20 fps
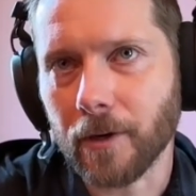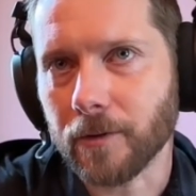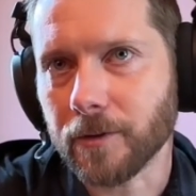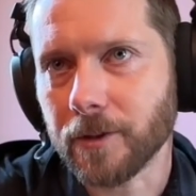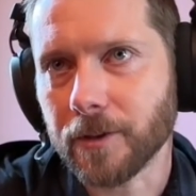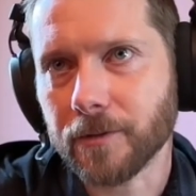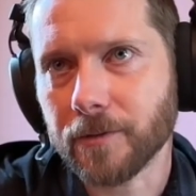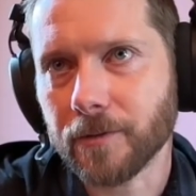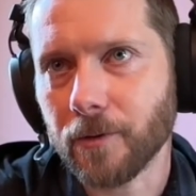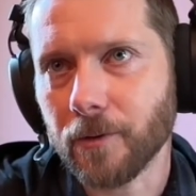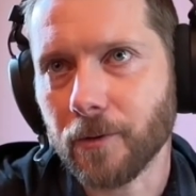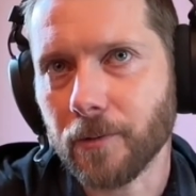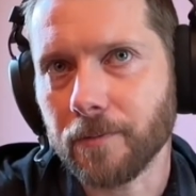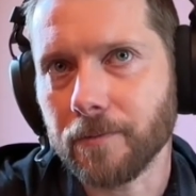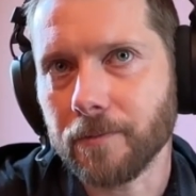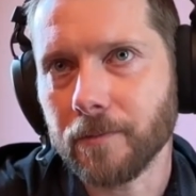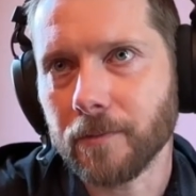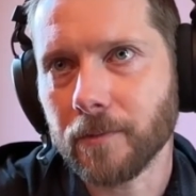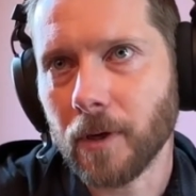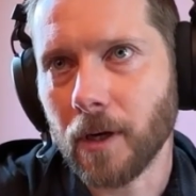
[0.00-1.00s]
just through
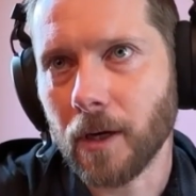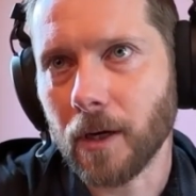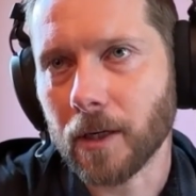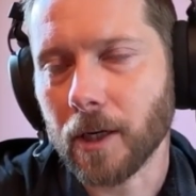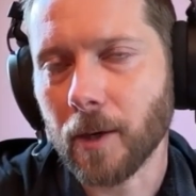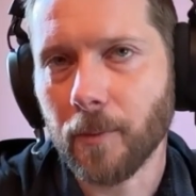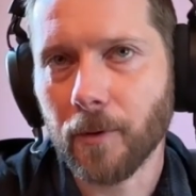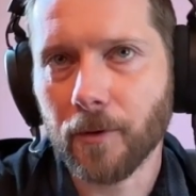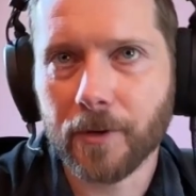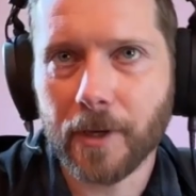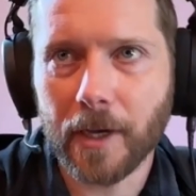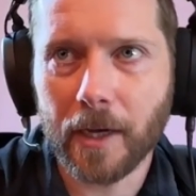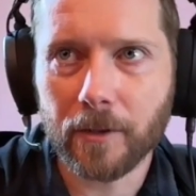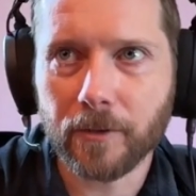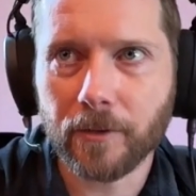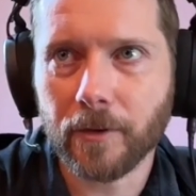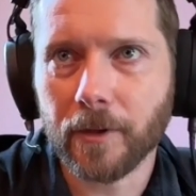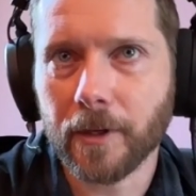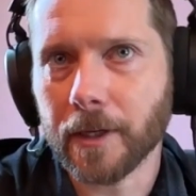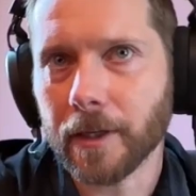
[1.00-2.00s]
couples
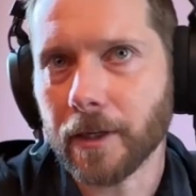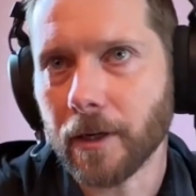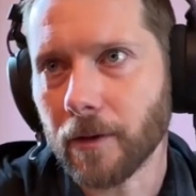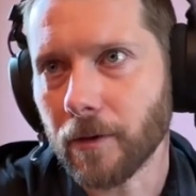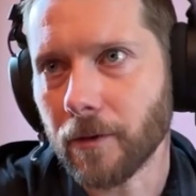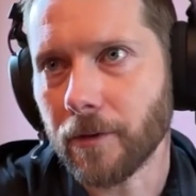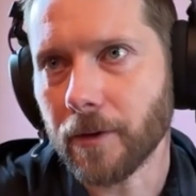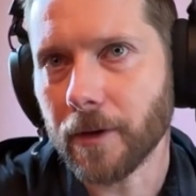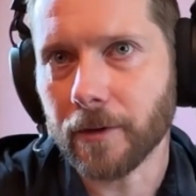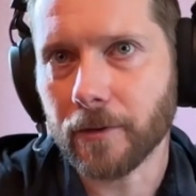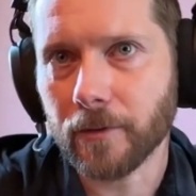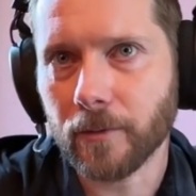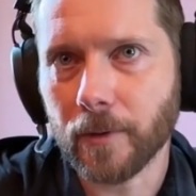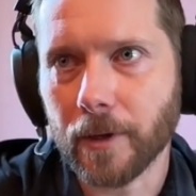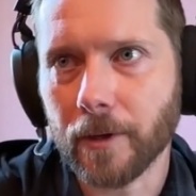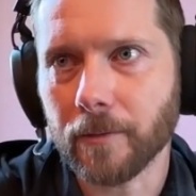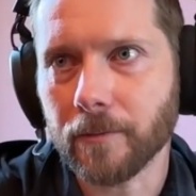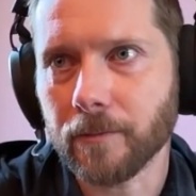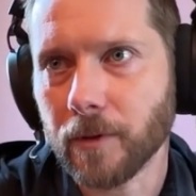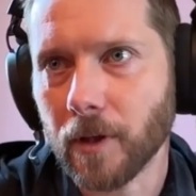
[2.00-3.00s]
counseling and other things
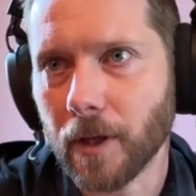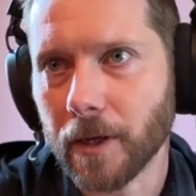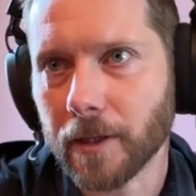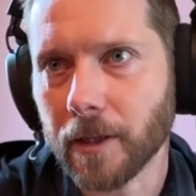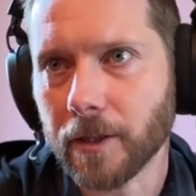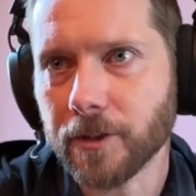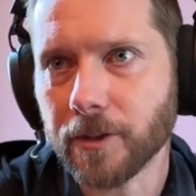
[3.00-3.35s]
where like,